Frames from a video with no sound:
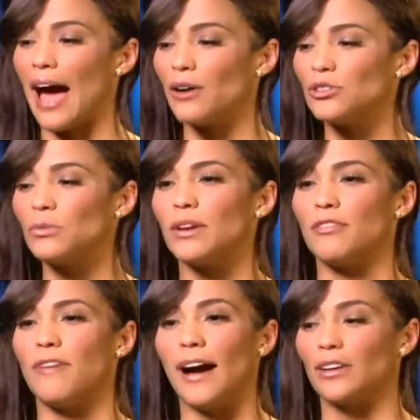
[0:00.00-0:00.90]
how do we
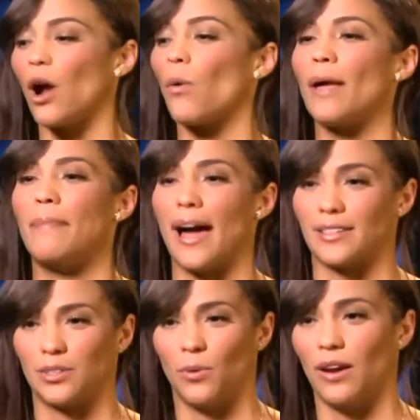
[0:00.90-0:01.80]
find our way
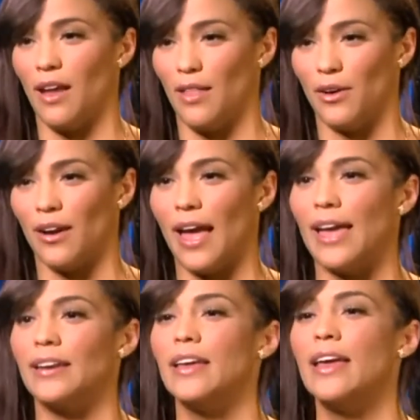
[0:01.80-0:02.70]
back to one another
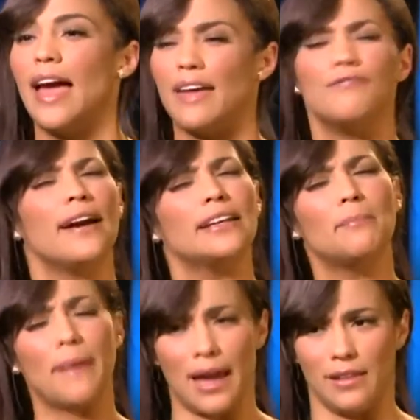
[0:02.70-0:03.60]
and and find
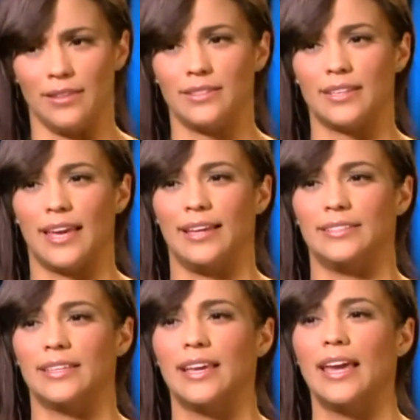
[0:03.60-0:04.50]
a balance
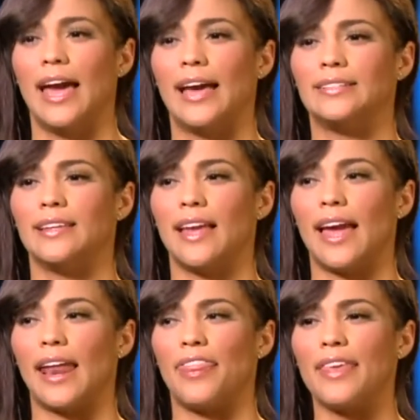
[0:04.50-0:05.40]
and and
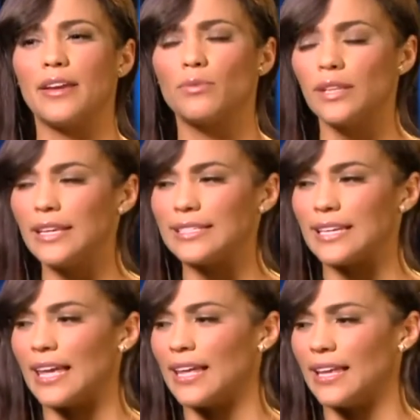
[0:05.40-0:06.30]
and I think really
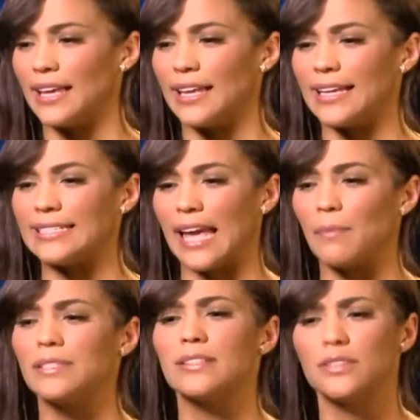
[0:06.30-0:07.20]
it, it
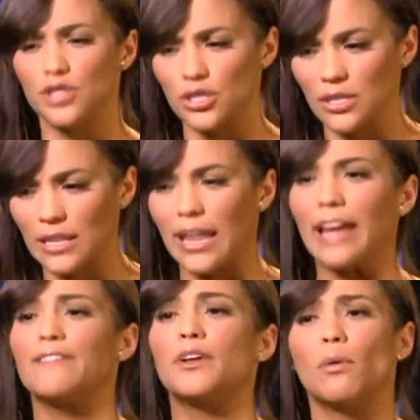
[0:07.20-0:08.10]
examines the, just the
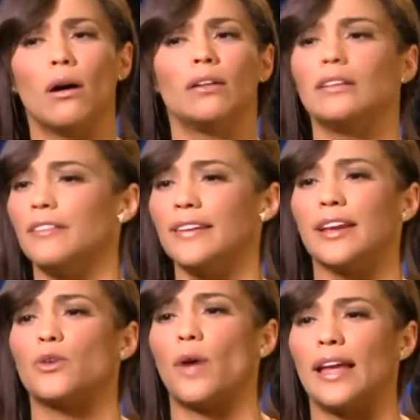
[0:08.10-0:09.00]
life that we're all
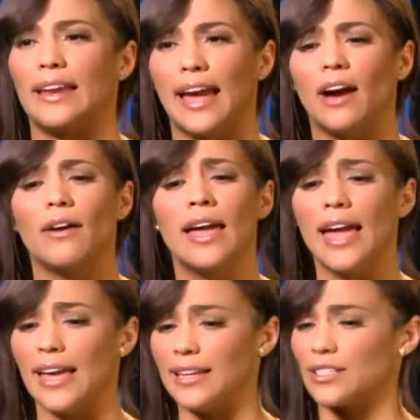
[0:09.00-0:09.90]
living in right now
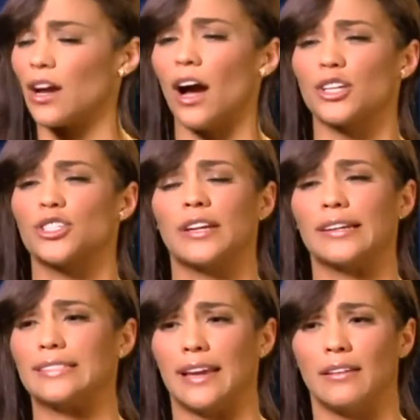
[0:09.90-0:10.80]
and it's a
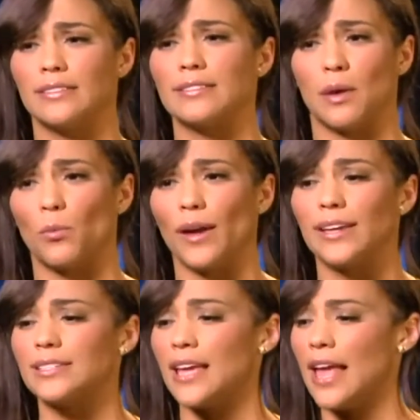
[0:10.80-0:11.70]
cautionary tale in some
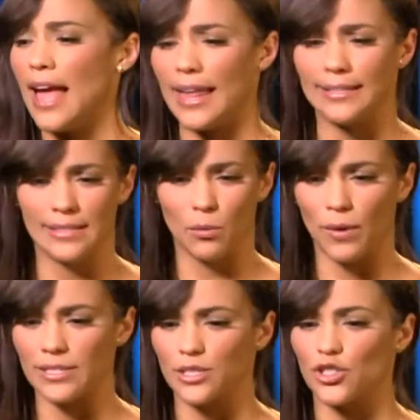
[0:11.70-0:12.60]
ways and in some
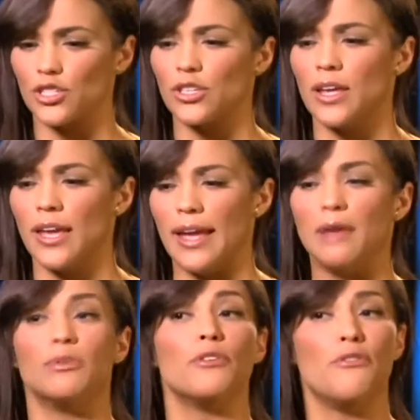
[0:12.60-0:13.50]
ways it's just
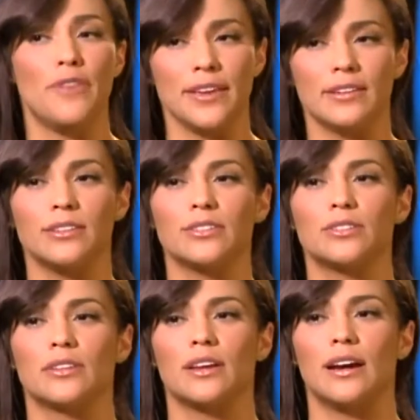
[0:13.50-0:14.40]
it reveals
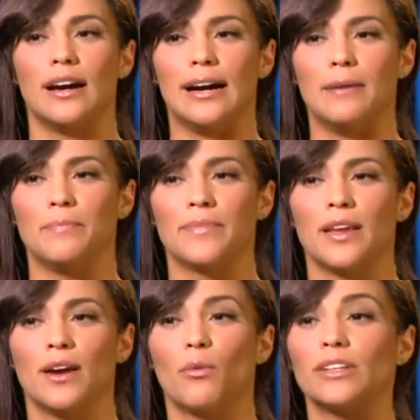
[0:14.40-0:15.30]
um,
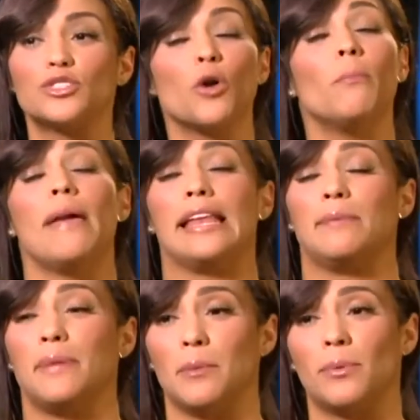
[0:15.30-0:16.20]
what so
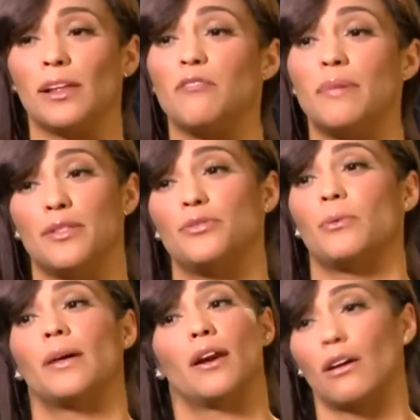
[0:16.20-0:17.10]
many people have been
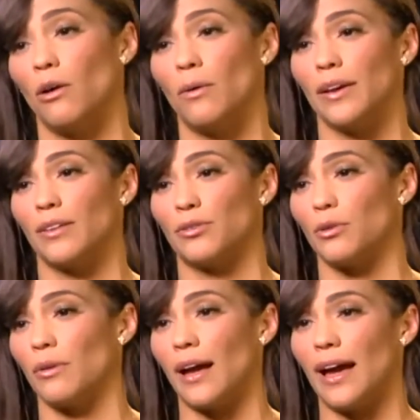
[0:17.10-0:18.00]
through and are going
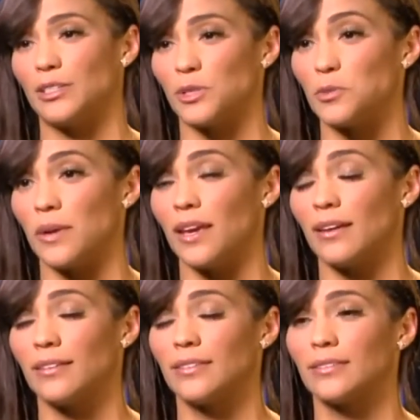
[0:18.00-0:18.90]
through as we speak.
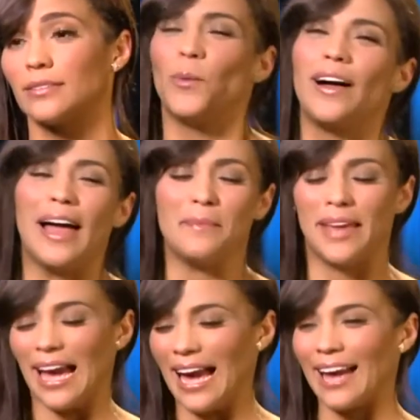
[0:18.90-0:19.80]
Well, I
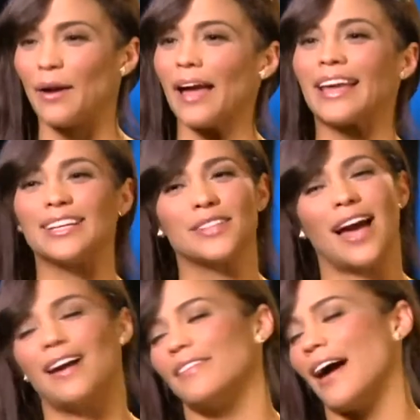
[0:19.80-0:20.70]
mean, I, I, guess
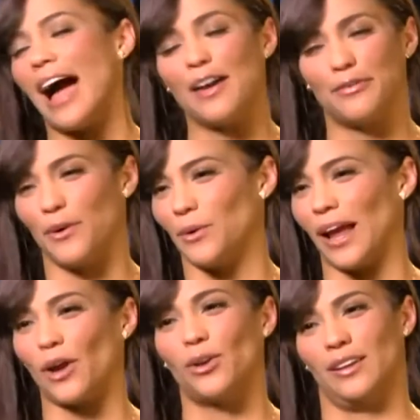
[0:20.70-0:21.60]
uh, the
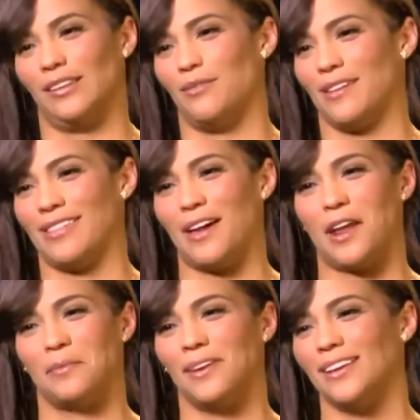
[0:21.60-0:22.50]
iPhone, I couldn't live
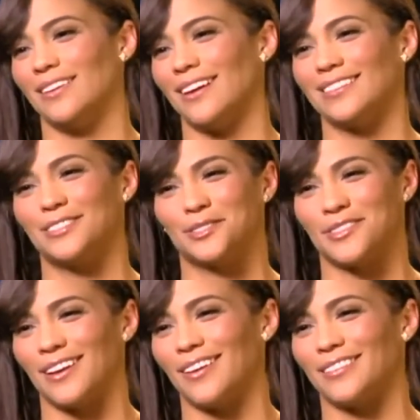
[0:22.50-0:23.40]
without. I mean, I
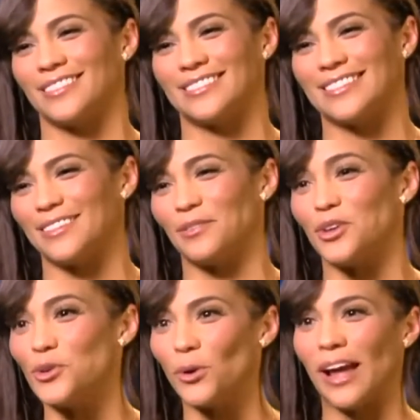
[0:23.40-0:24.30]
just, a,
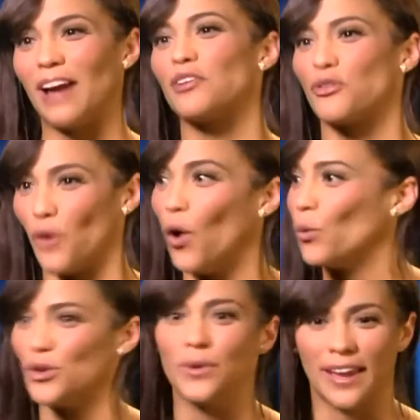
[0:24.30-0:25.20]
when you don't have your
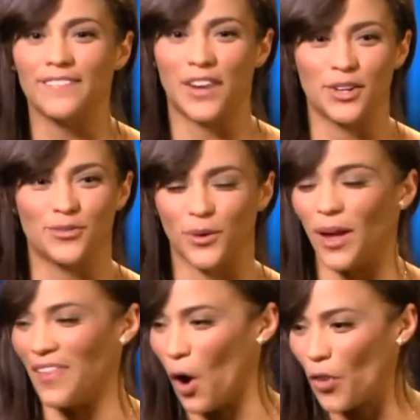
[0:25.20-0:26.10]
phone, when you can't find your
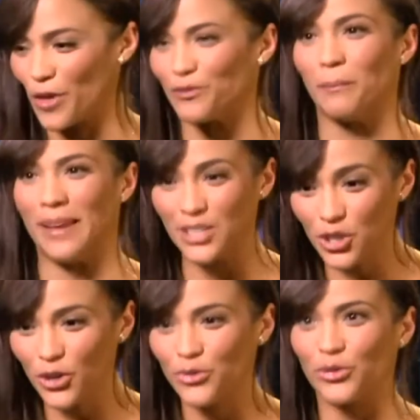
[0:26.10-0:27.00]
phone, and all the
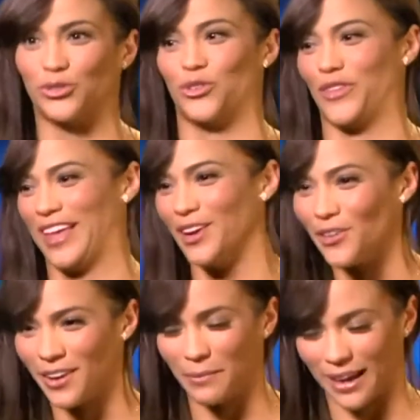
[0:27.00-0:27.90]
information on your phone is on the
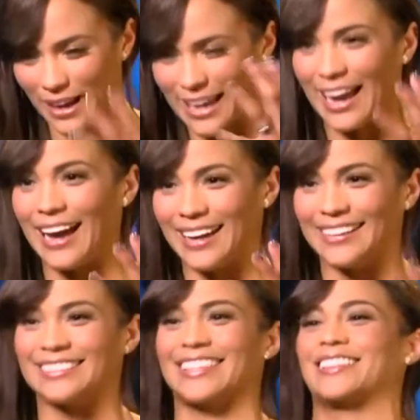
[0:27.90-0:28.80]
internet, my
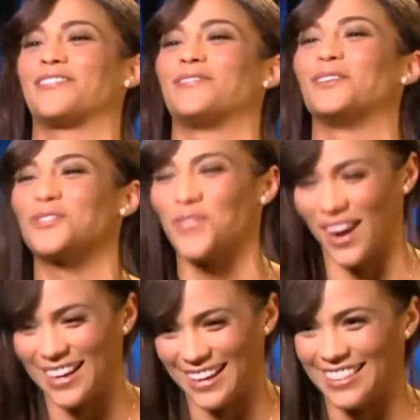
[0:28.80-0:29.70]
God, it's like the most
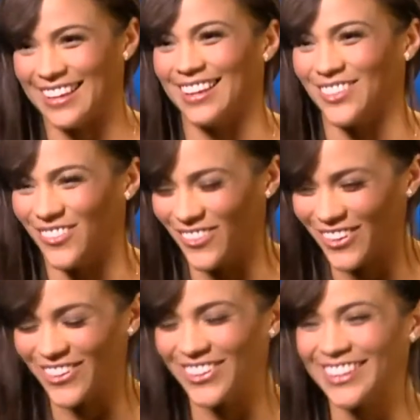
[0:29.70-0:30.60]
frightening thing in the
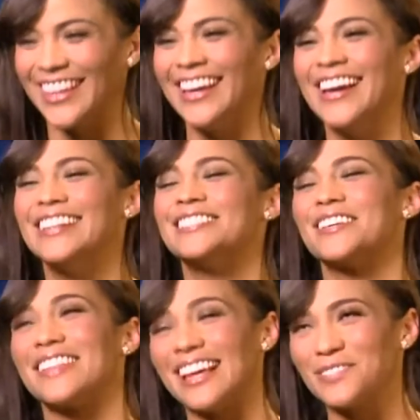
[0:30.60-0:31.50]
world.
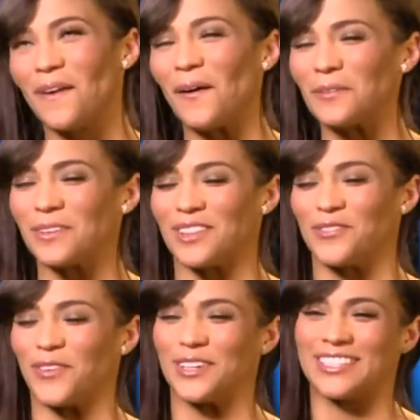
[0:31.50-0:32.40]
So that's probably
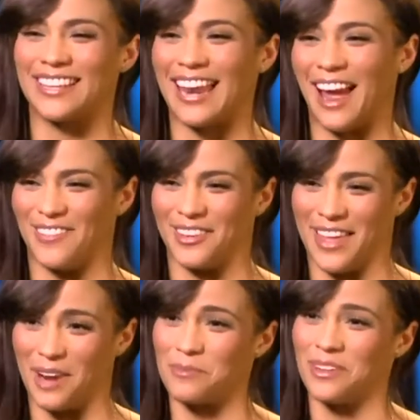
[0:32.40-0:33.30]
the first, and then after
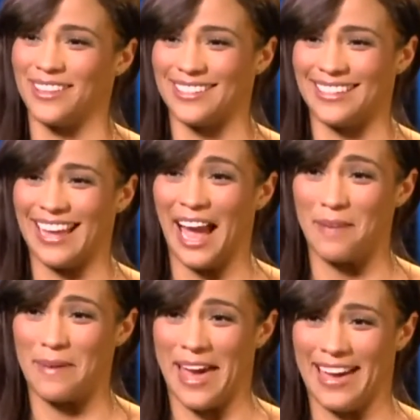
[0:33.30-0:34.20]
that, I'm really into the
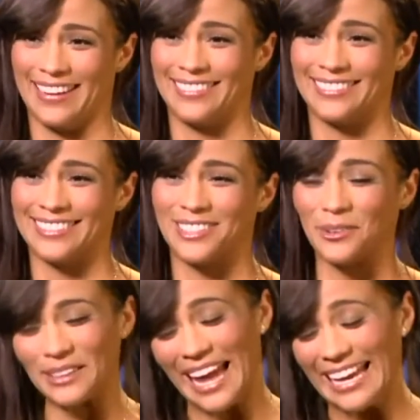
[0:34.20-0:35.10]
iPad. It's
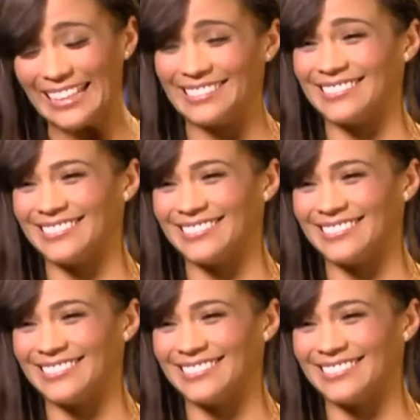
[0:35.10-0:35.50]
so light.